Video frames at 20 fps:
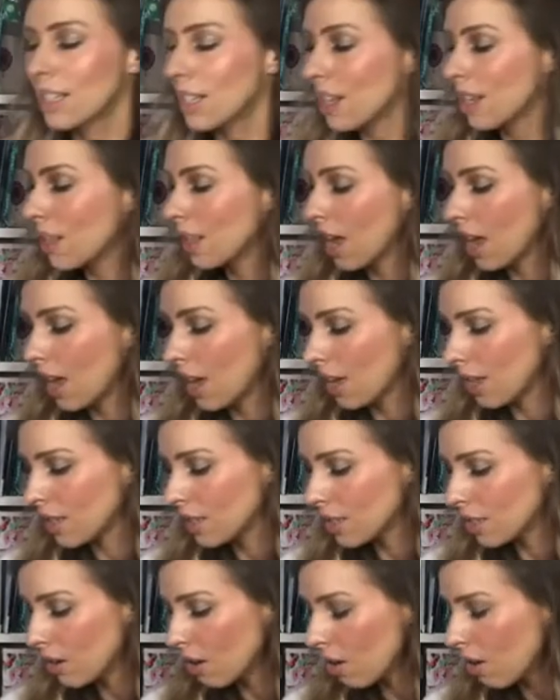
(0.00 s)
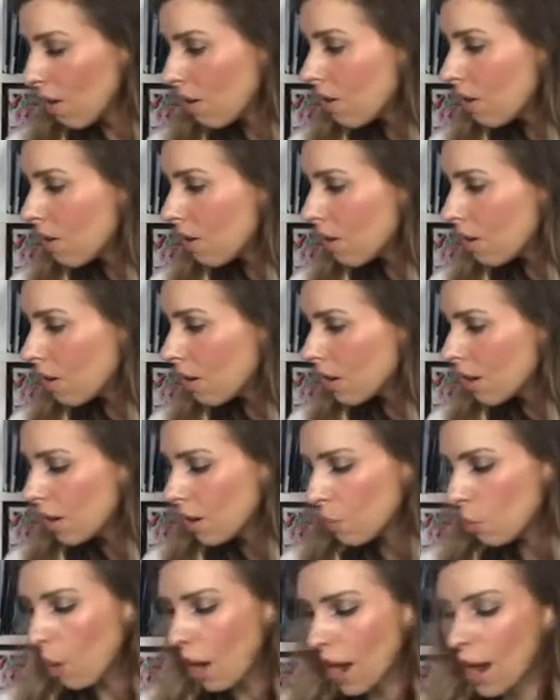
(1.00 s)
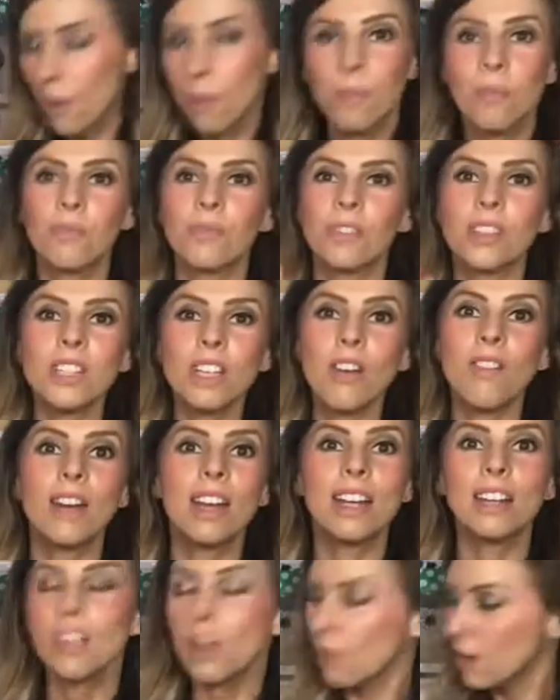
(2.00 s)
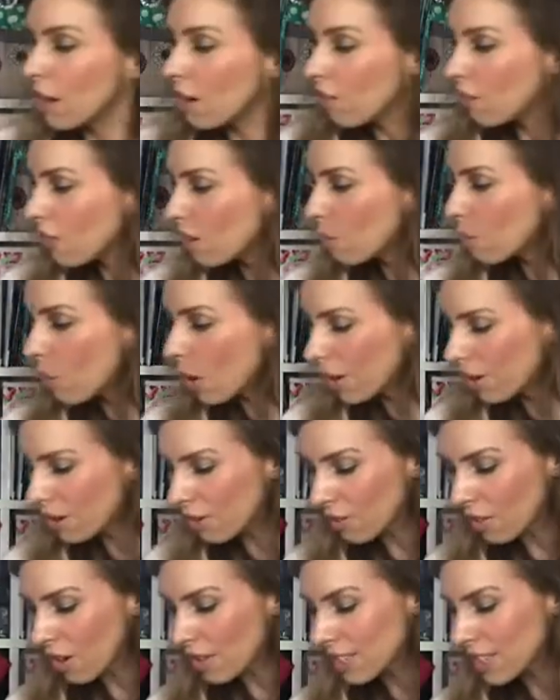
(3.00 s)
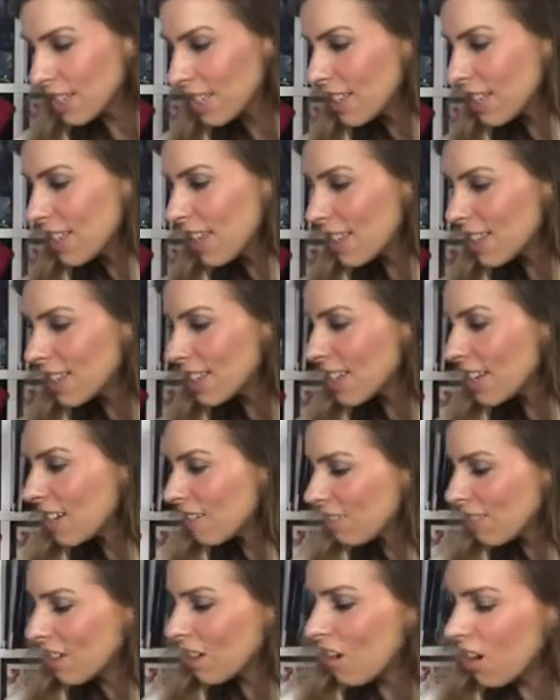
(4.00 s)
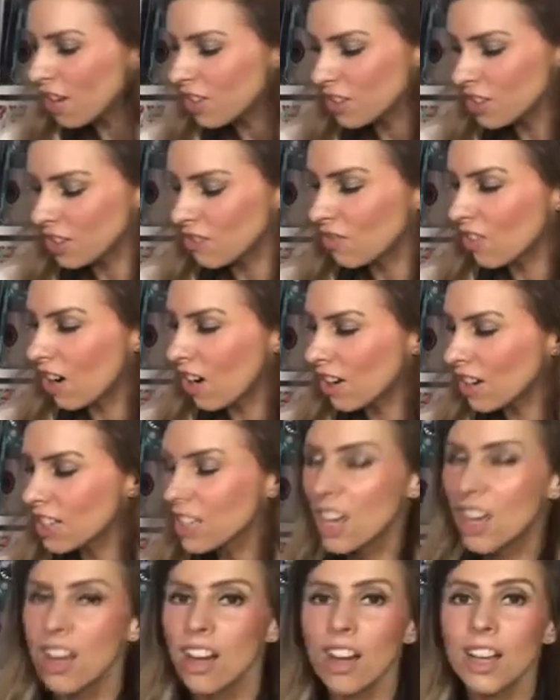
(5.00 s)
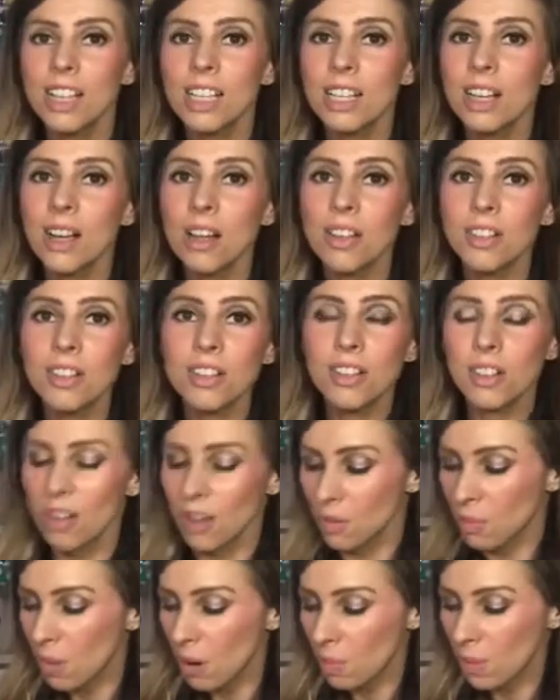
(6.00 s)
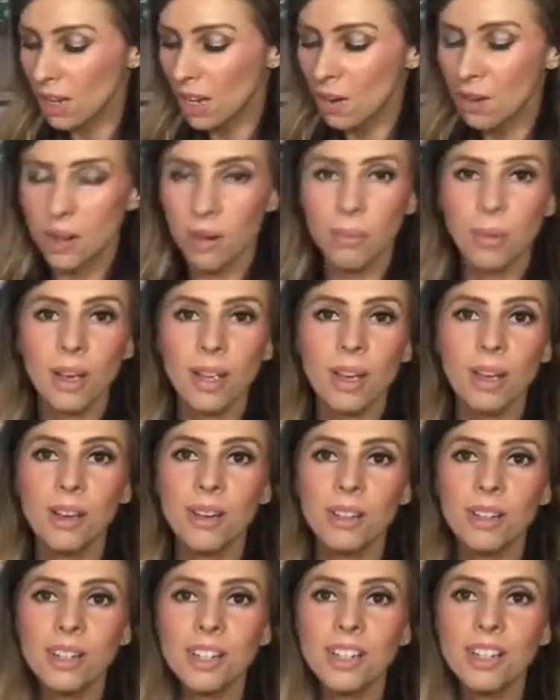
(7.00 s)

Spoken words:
that. Oh, wow, sorry, going off on one. I've got to see that, The Secret Garden, right? I might be going on my own.